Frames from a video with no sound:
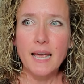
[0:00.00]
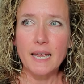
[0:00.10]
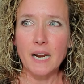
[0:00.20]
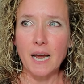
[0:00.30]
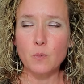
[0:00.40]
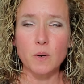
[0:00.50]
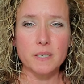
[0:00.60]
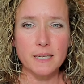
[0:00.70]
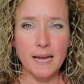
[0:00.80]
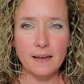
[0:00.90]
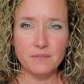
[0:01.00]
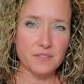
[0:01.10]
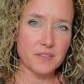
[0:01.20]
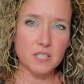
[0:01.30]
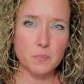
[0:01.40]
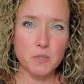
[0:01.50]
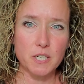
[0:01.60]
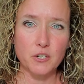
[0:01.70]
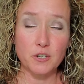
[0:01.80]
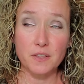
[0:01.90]
And I wanted to have this
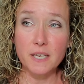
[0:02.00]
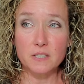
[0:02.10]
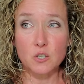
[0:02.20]
particular thing.